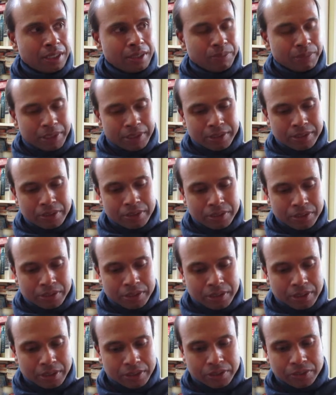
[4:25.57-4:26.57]
But as soon as you
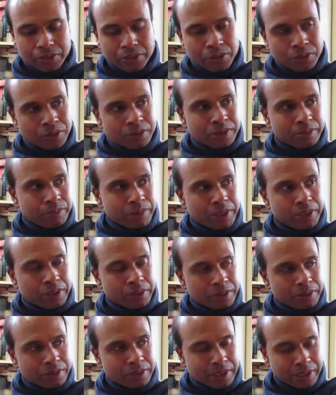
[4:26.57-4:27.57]
start doing the Course in
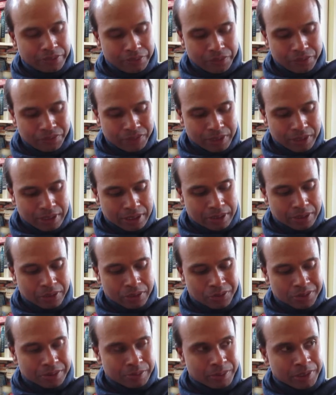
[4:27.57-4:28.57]
Miracles, like if you've done the
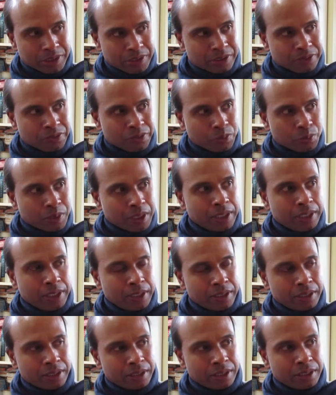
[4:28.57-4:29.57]
Course in Miracles for one
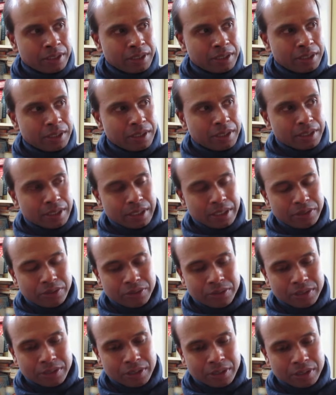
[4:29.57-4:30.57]
year and you
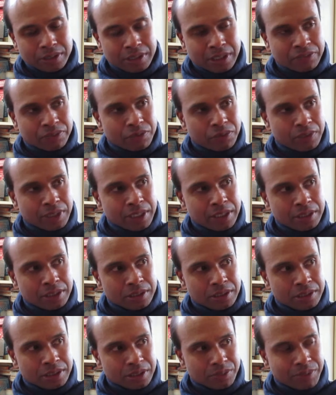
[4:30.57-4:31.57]
start to have a
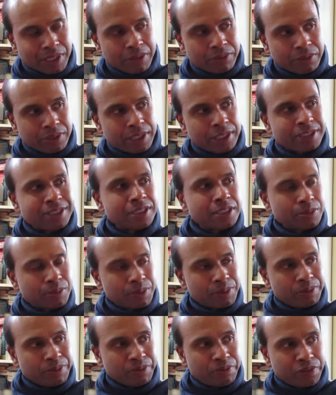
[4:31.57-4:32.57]
relationship, that relationship
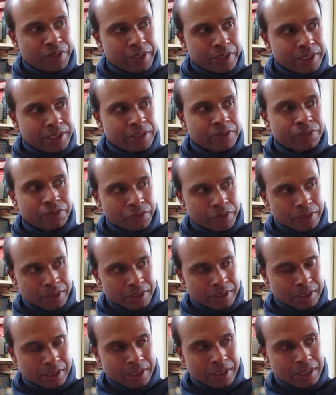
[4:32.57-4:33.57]
will be very different
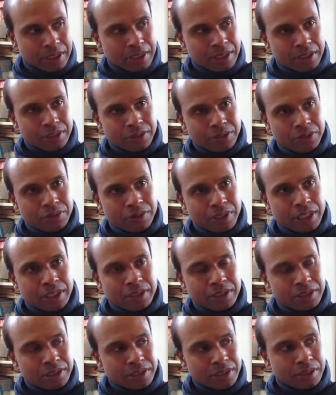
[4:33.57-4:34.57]
to the
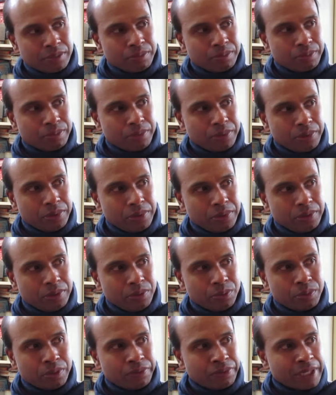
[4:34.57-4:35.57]
relationship you,
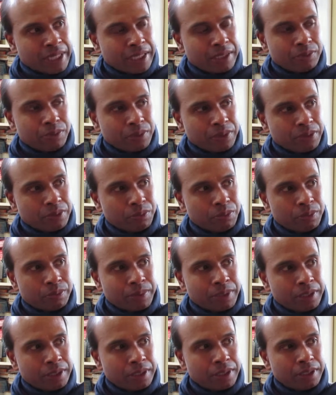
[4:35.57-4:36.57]
you would have had with a
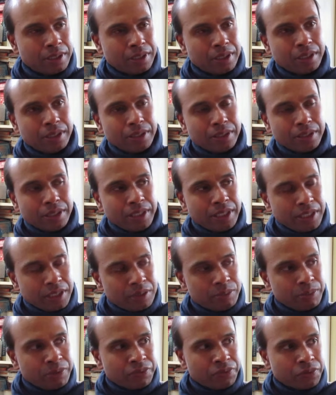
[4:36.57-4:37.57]
woman mm -hmm. the
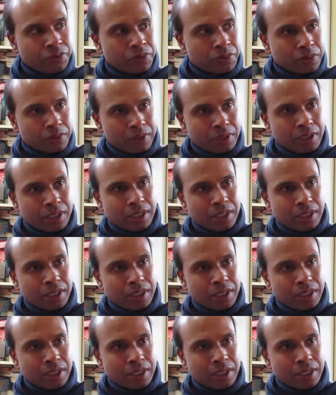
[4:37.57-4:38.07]
year before.